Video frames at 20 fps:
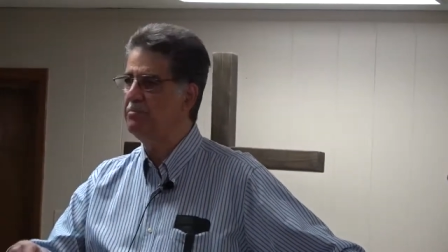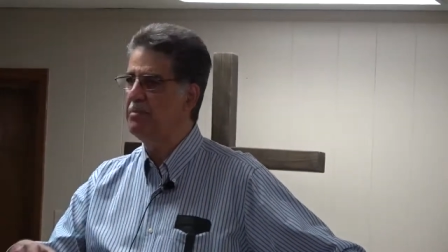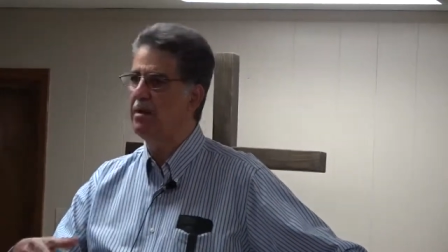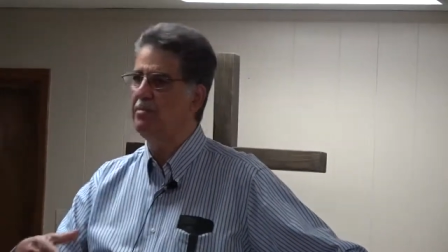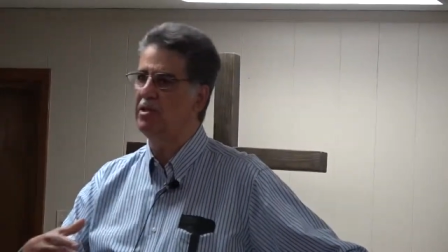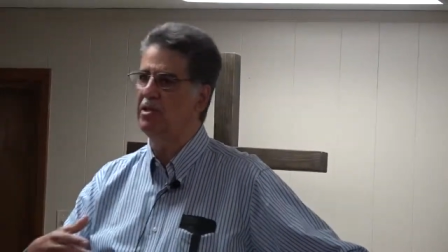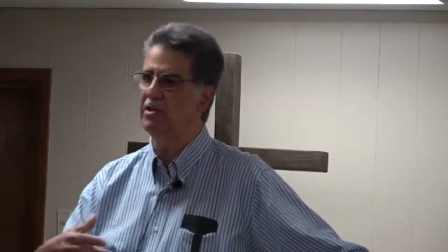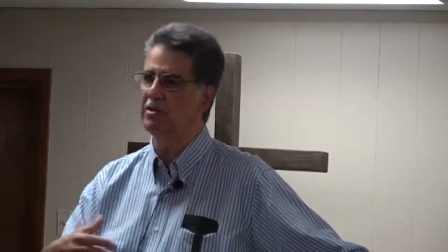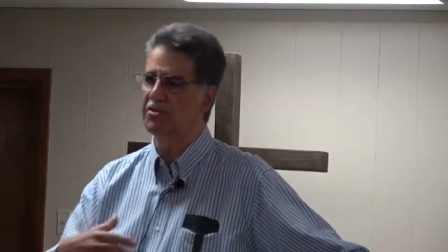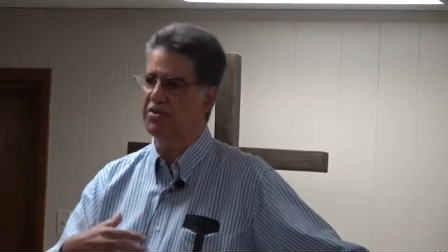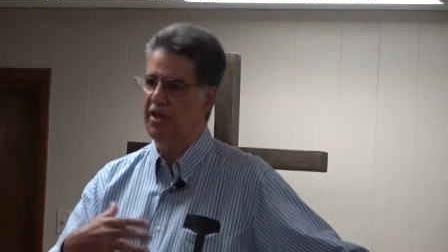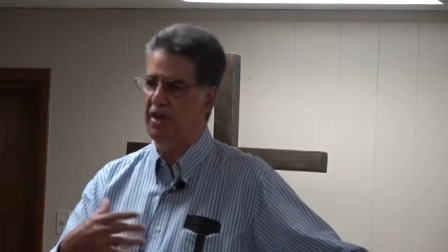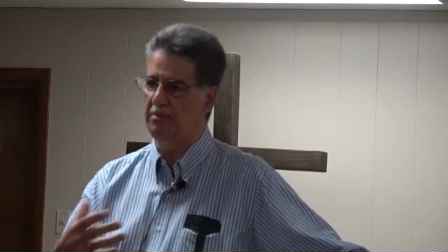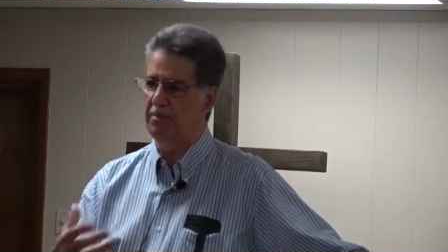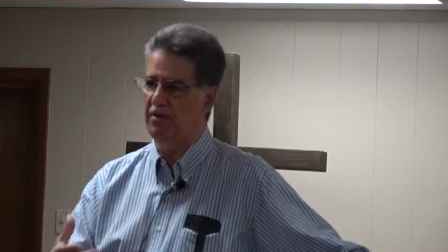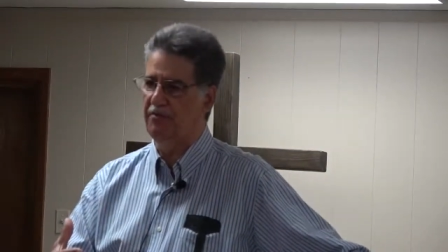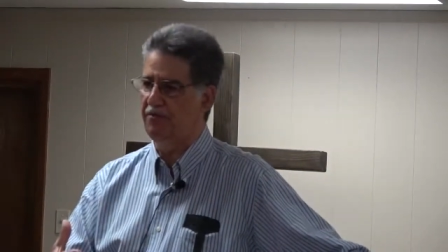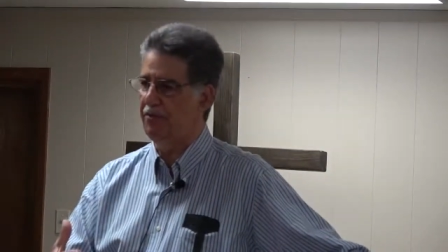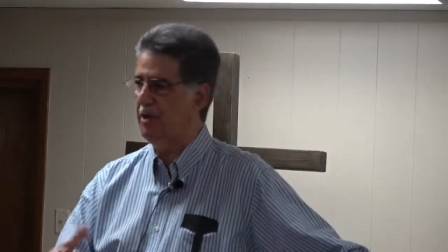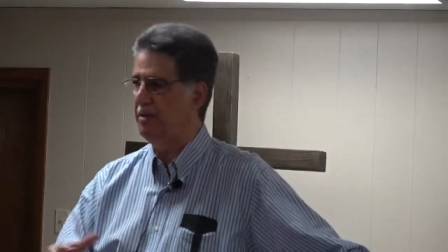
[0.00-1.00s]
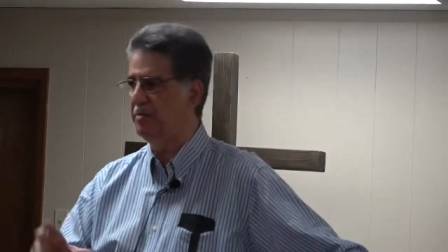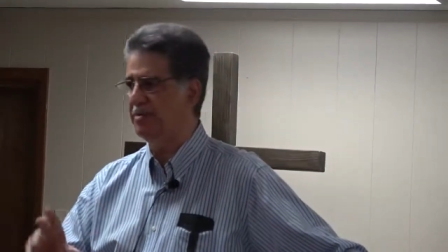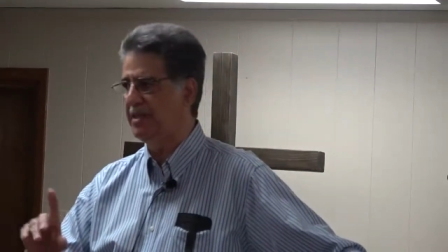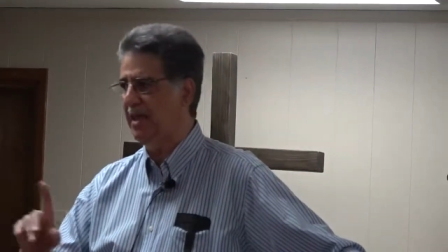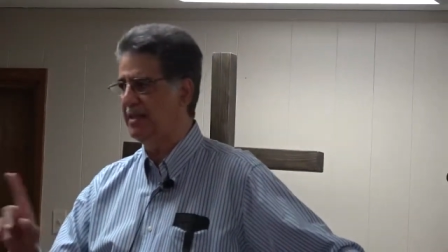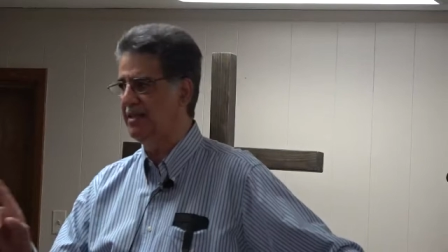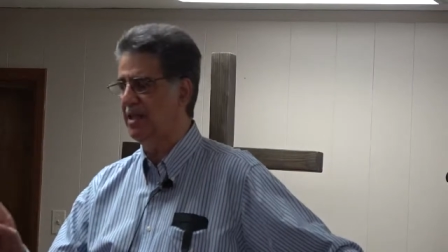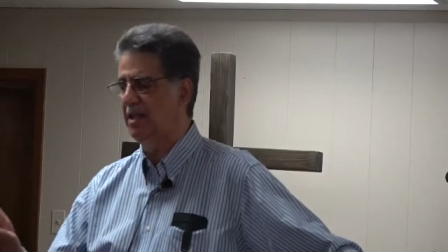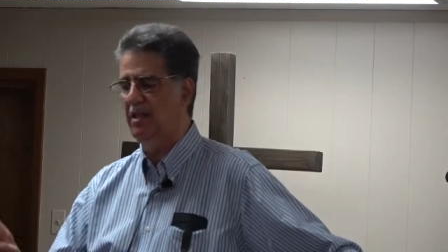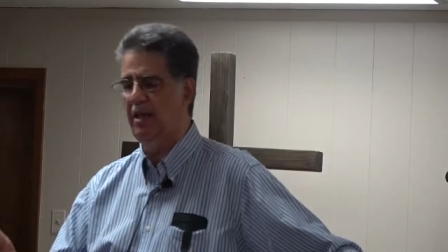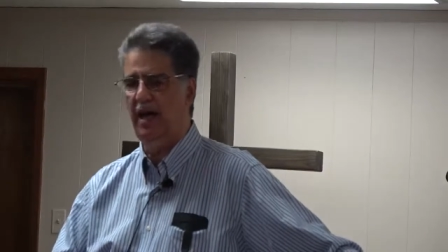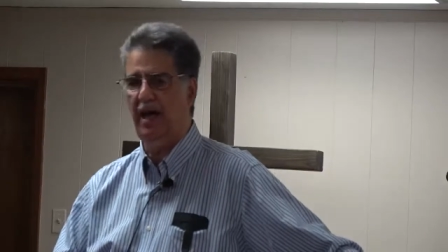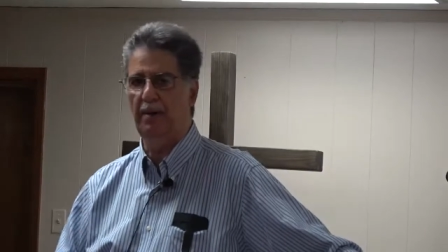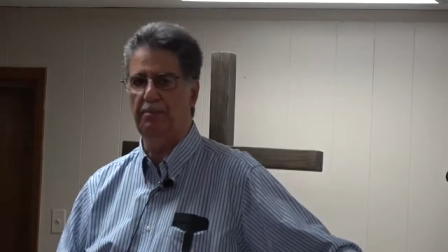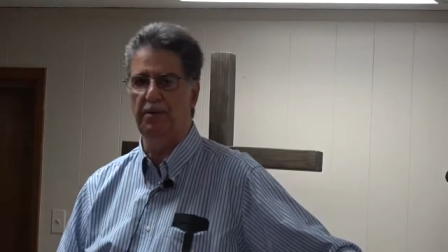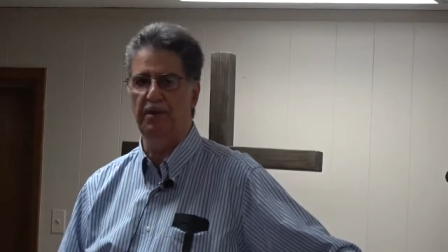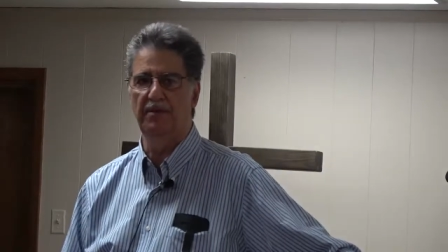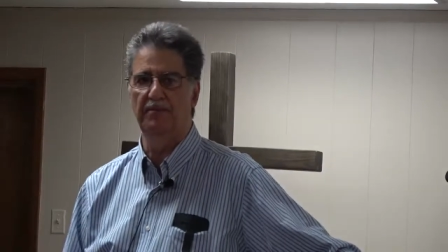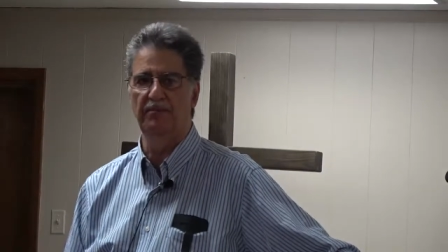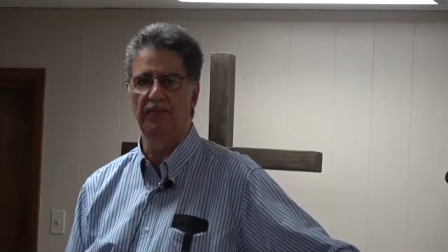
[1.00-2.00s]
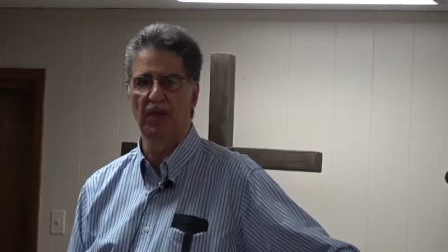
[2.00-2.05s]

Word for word: maybe they'll set me free, but that didn't happen.